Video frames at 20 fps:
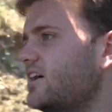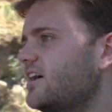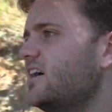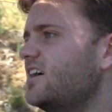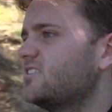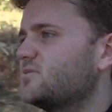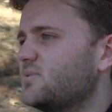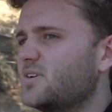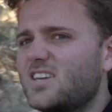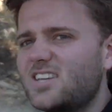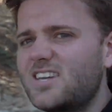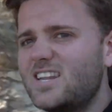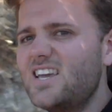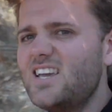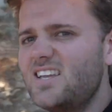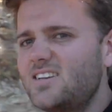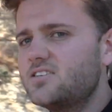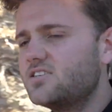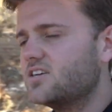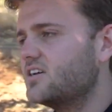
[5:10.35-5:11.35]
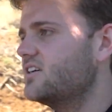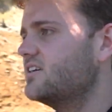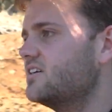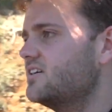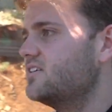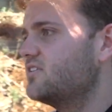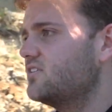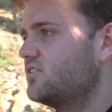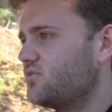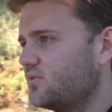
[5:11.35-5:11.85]
cars where you need to
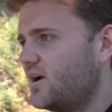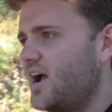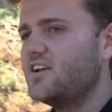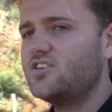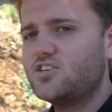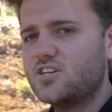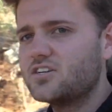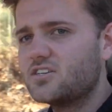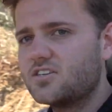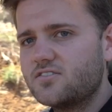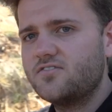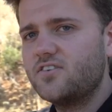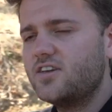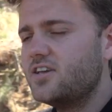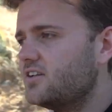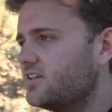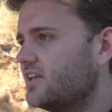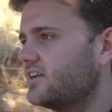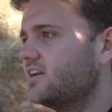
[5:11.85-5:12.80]
thrash it to feel